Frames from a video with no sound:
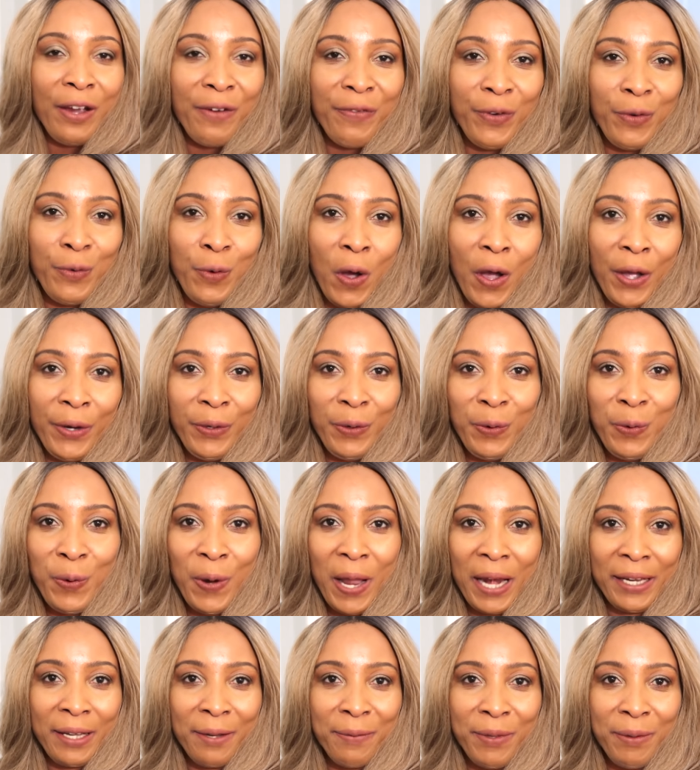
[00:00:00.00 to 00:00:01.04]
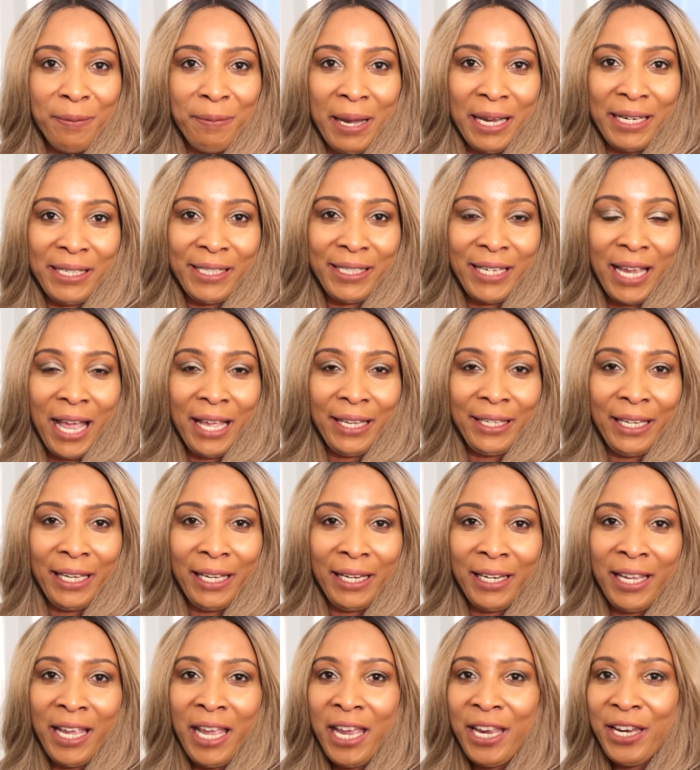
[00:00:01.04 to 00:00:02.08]
everyone, welcome to my
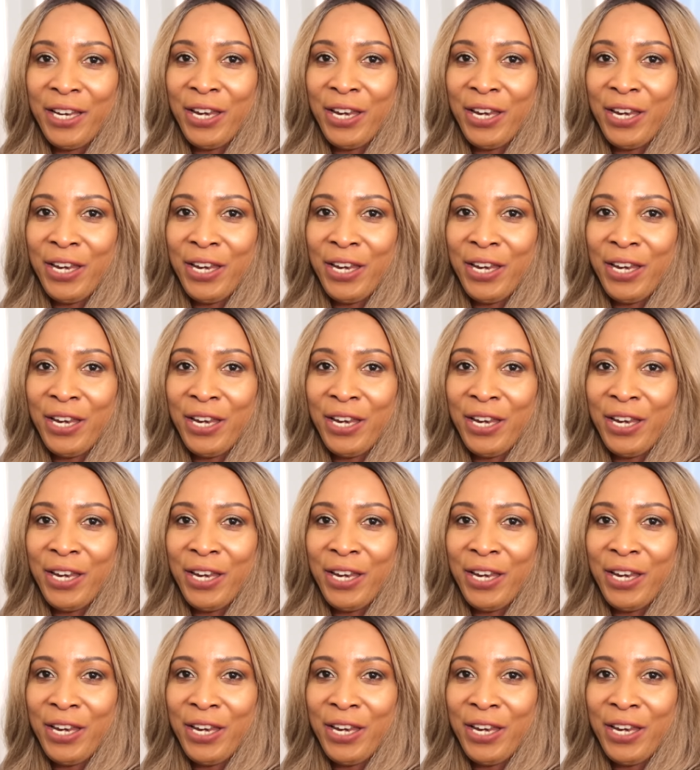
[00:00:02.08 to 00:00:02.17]
channel.